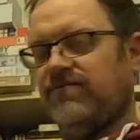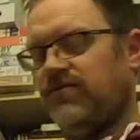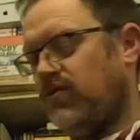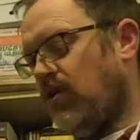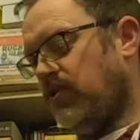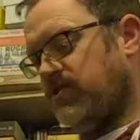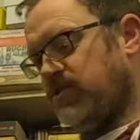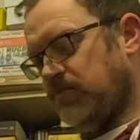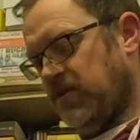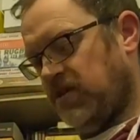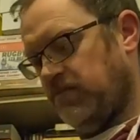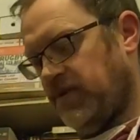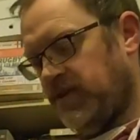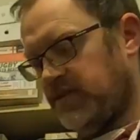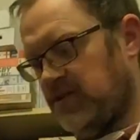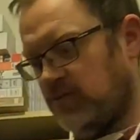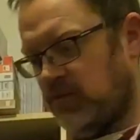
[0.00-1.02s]
got some other
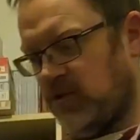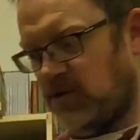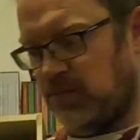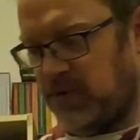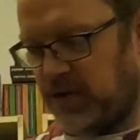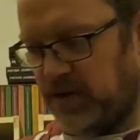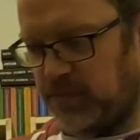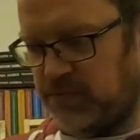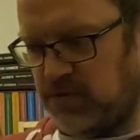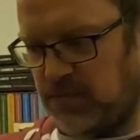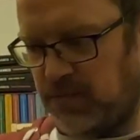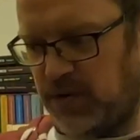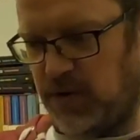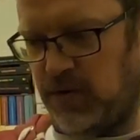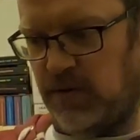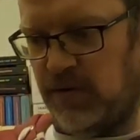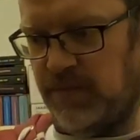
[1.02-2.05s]
bits as well, but I'll
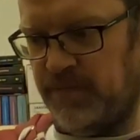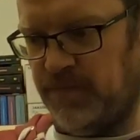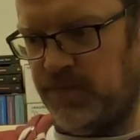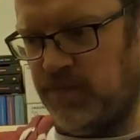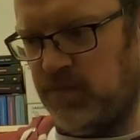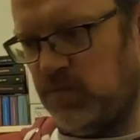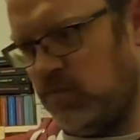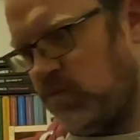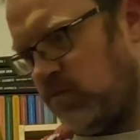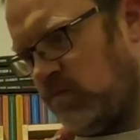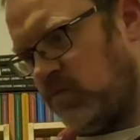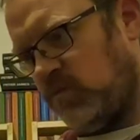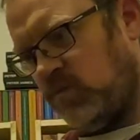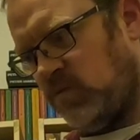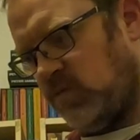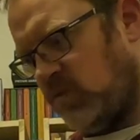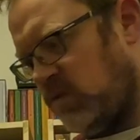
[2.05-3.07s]
probably
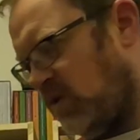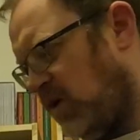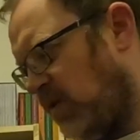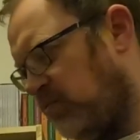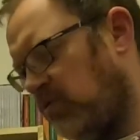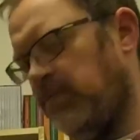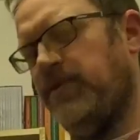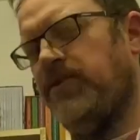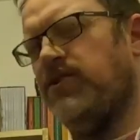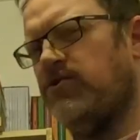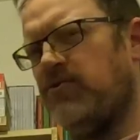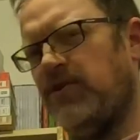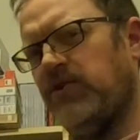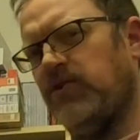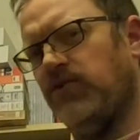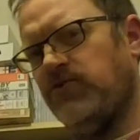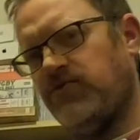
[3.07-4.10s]
just try
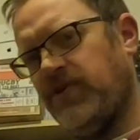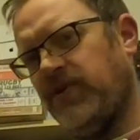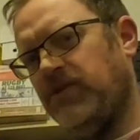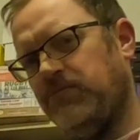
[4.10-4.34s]
and concentrate on